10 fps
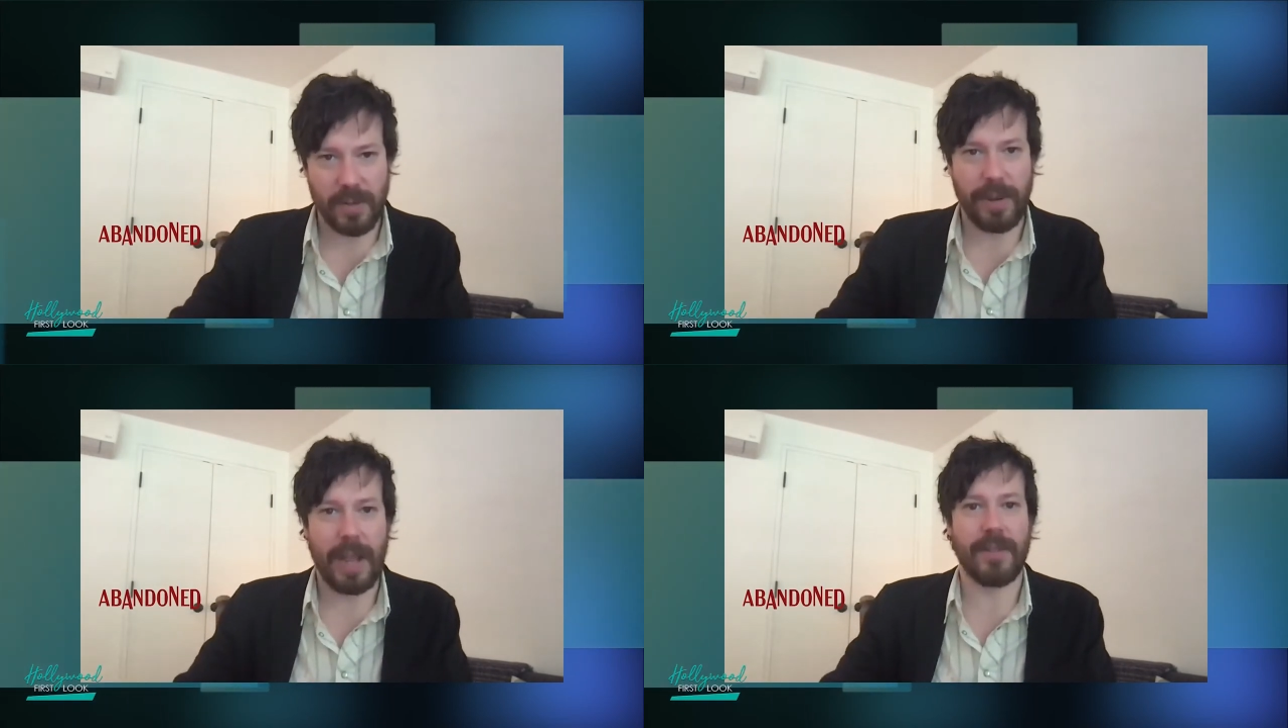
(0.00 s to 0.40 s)

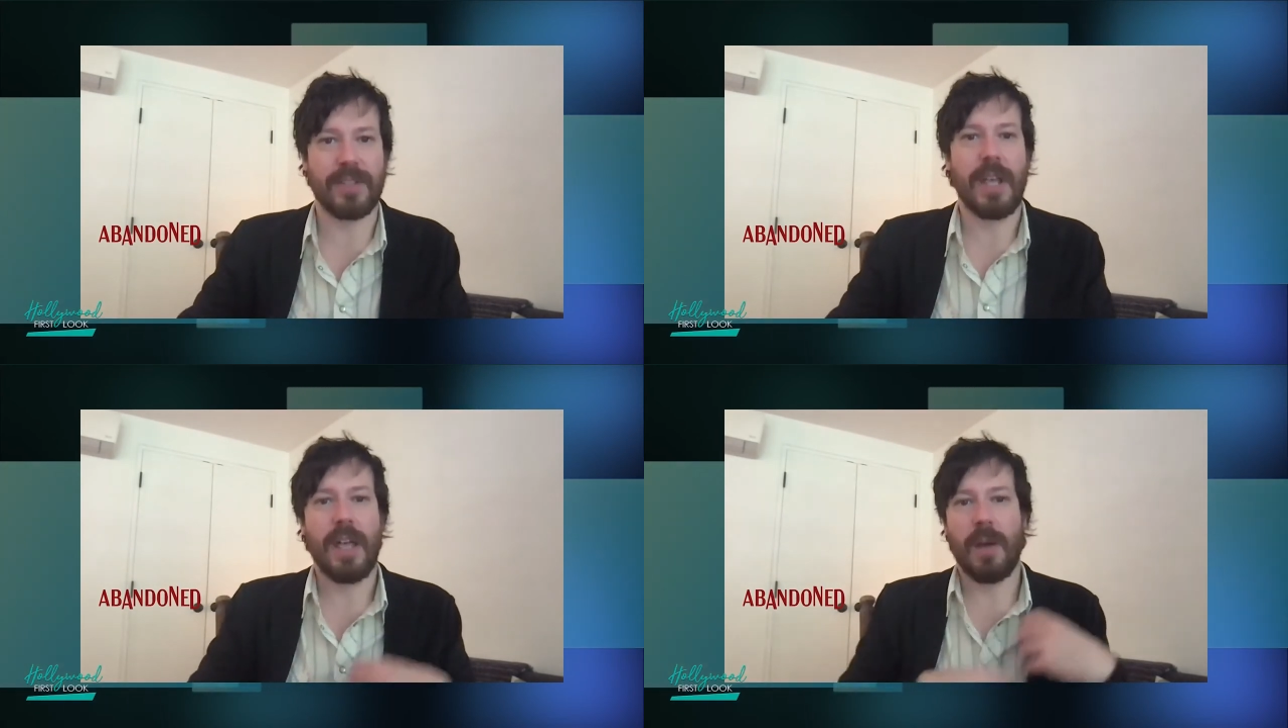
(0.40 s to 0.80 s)
old house,
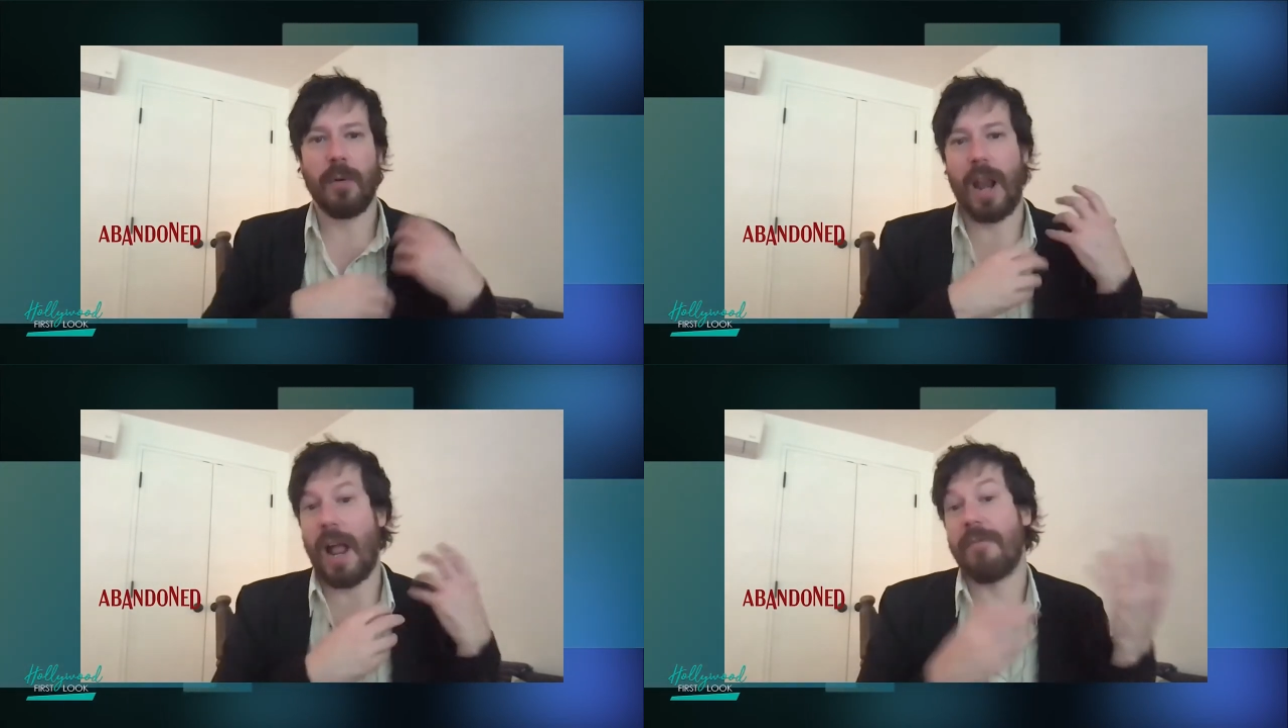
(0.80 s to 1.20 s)
and we're
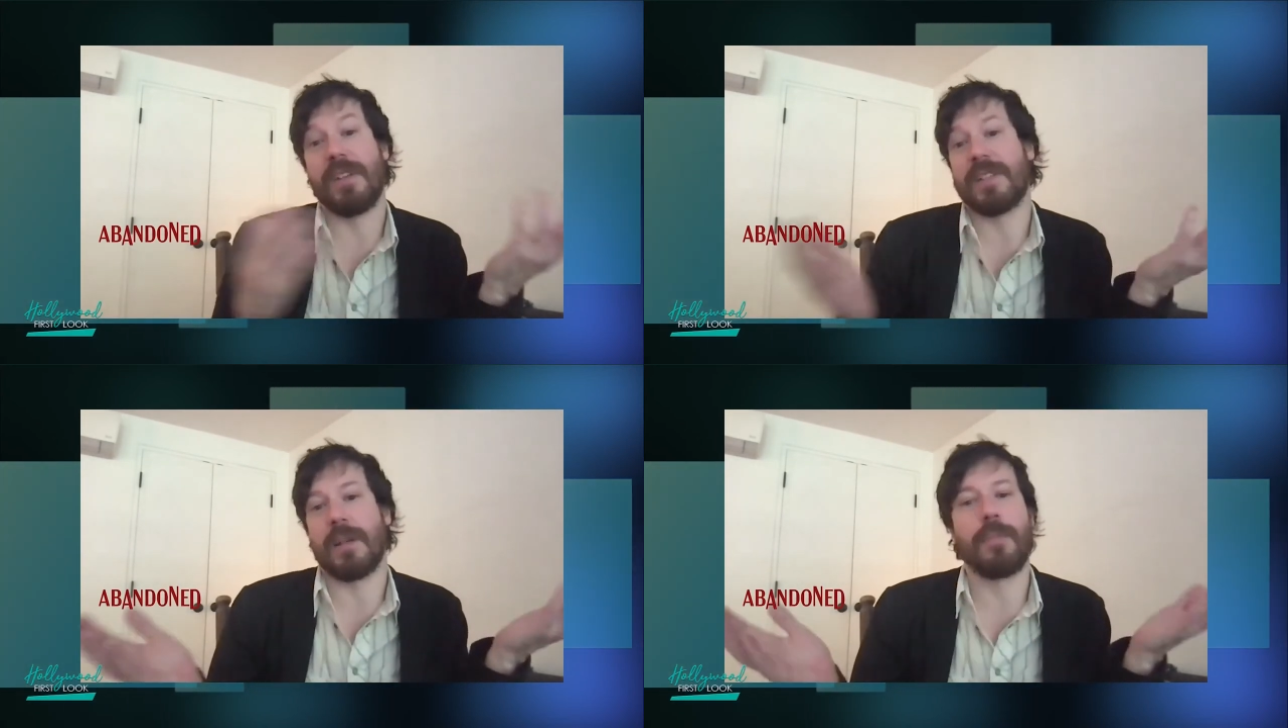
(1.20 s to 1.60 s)
going to have
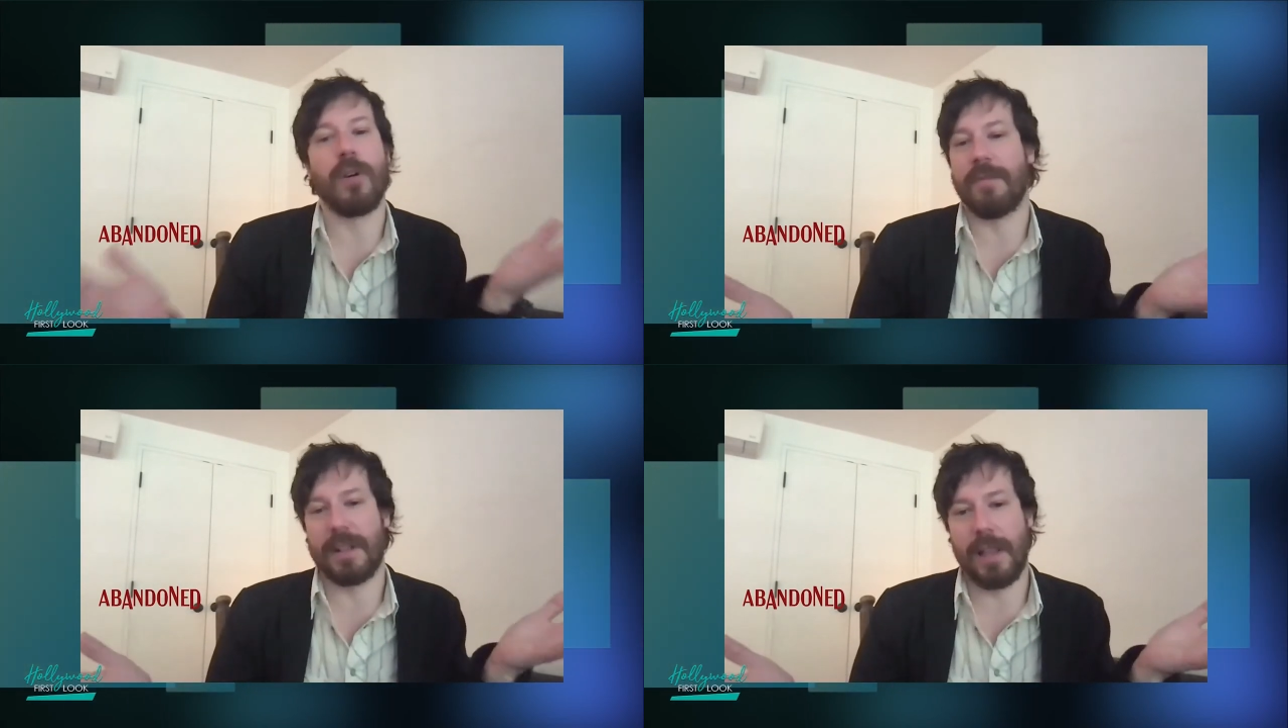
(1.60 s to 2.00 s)
this like
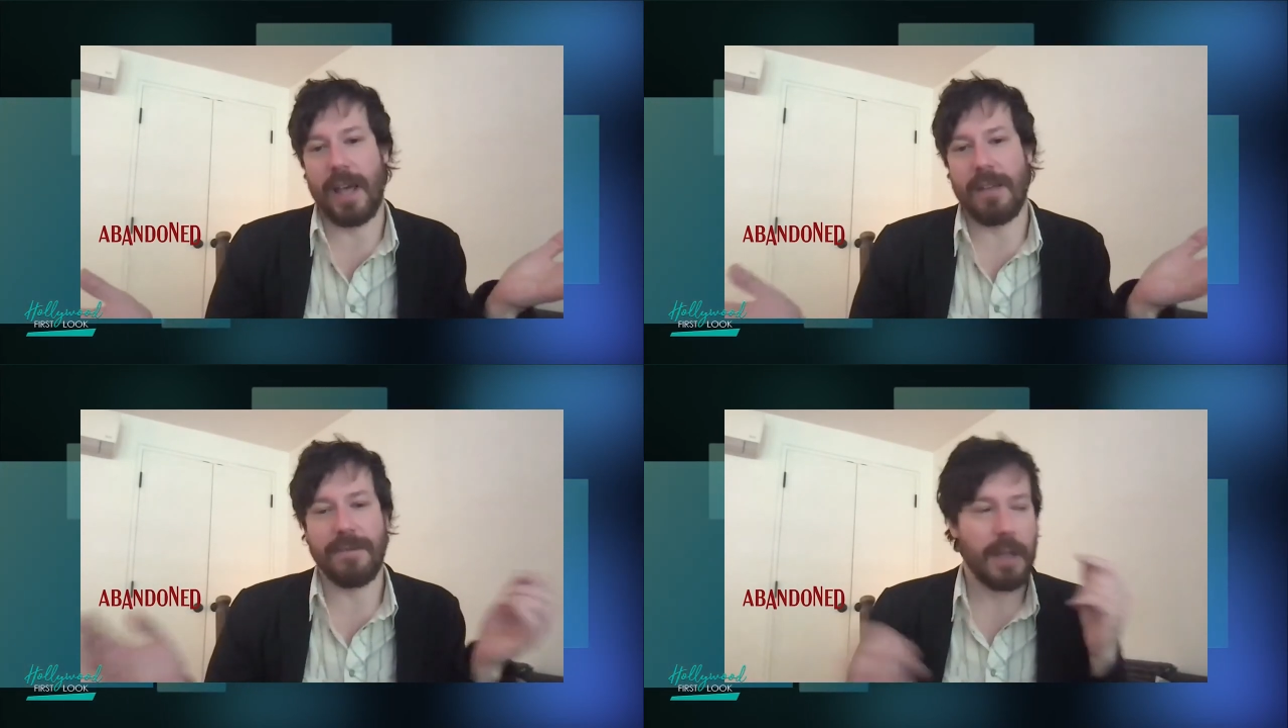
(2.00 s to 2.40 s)
perfect
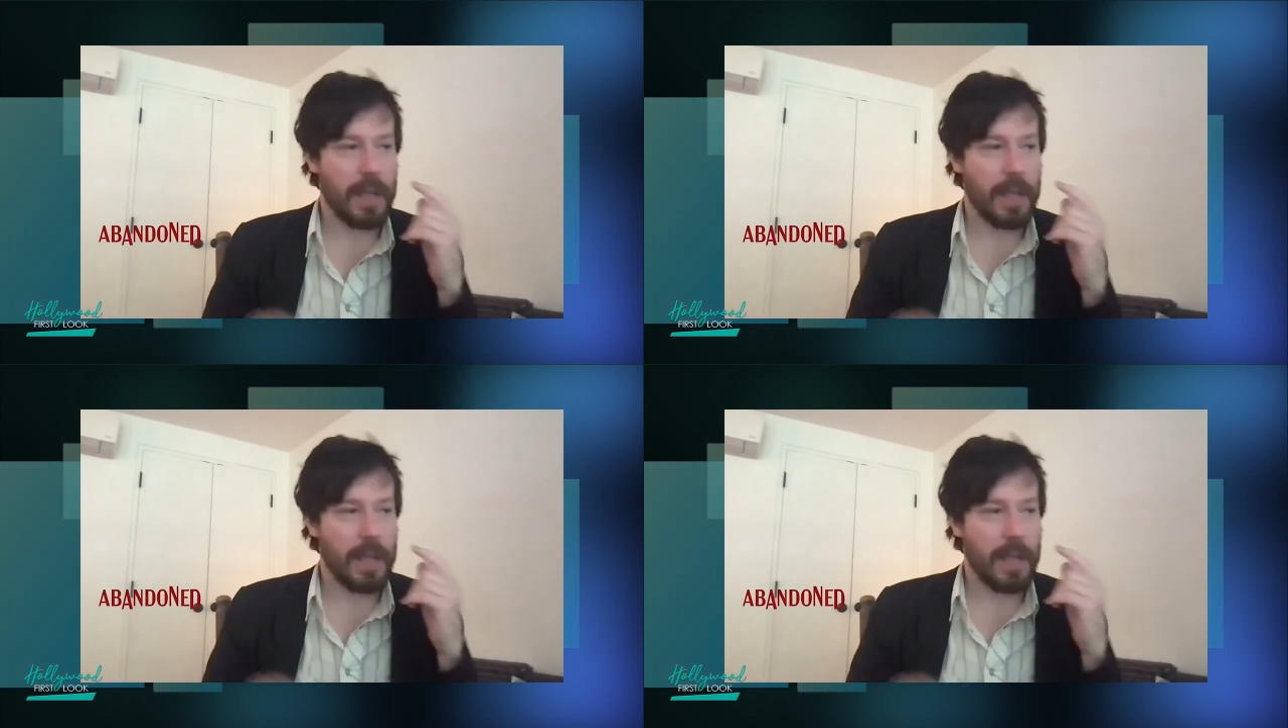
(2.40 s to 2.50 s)
life.